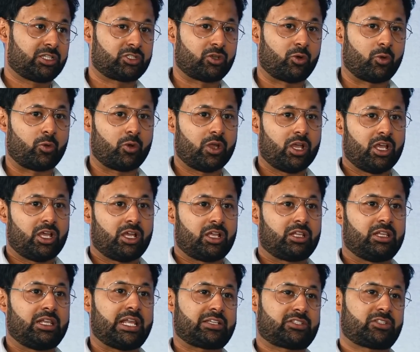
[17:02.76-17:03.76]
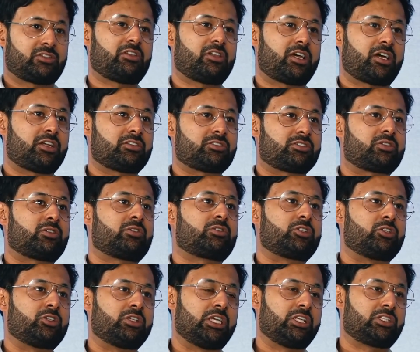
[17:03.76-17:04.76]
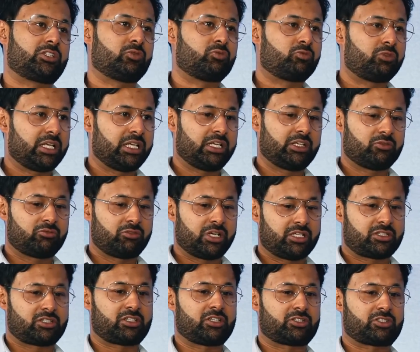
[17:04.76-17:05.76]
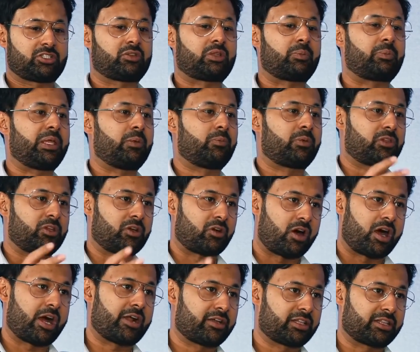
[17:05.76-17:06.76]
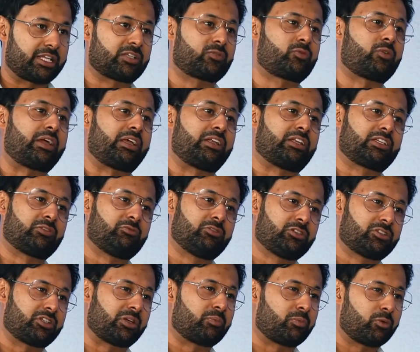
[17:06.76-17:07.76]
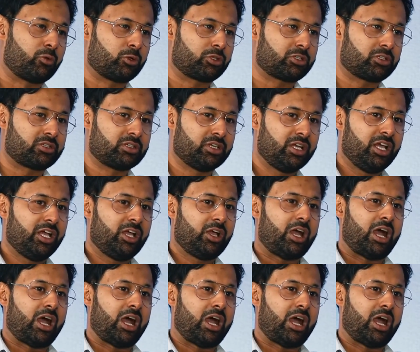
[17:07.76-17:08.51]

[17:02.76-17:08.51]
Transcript: So lesson learned, you need to really research in the people you're hiring. That's why interviews are important.